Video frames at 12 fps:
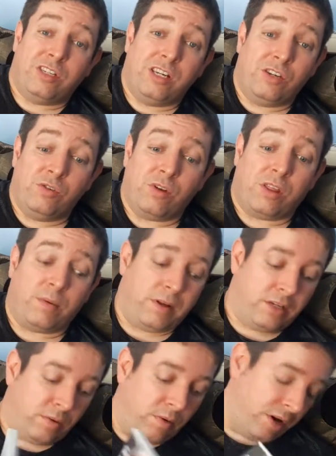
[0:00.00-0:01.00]
see two other
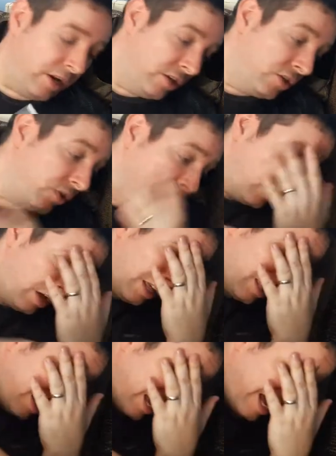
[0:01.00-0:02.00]
ones I wanted, so
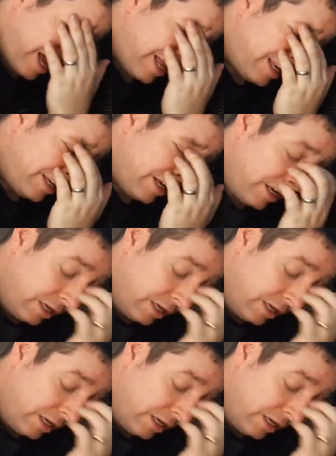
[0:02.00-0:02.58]
they had